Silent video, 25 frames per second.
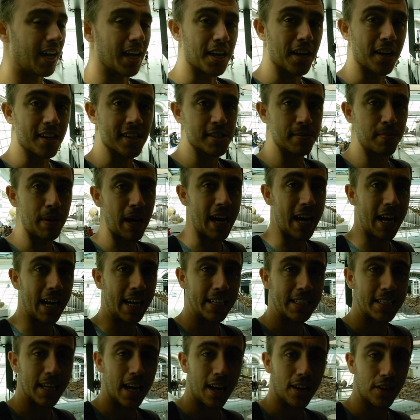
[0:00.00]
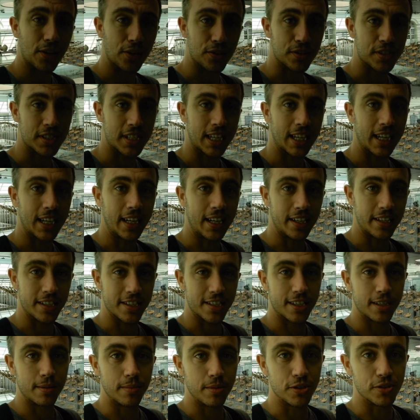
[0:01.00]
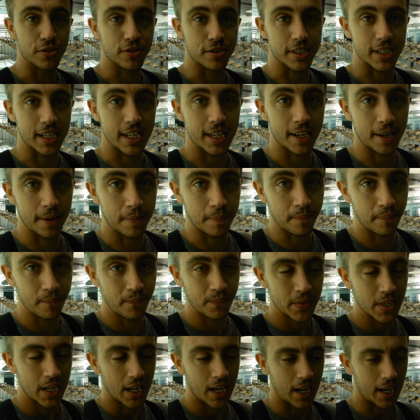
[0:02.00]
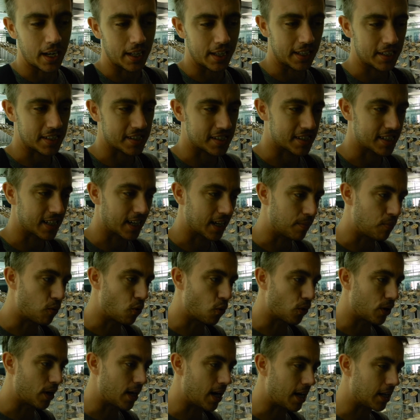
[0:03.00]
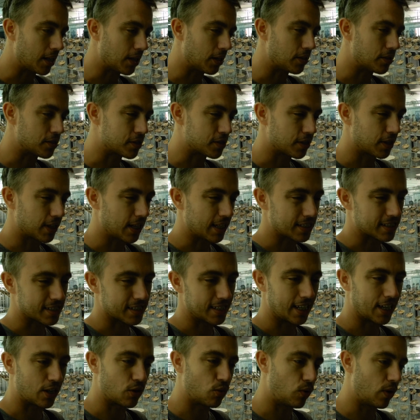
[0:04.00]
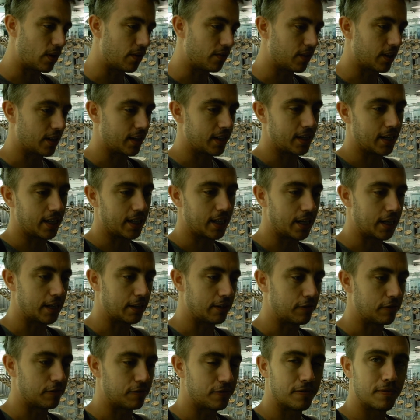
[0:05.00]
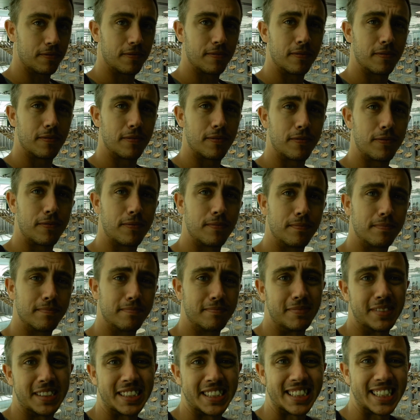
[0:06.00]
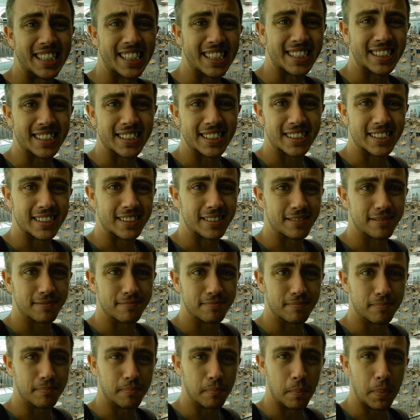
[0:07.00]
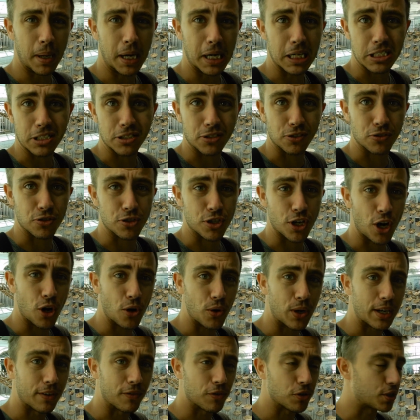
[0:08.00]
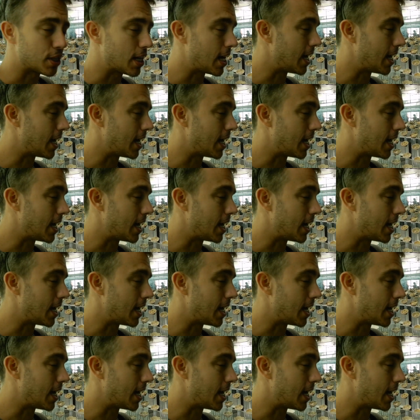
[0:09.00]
it costs about $8 to get into the museum. That's Singapore dollars, so that's the equivalent of $6 or so, give or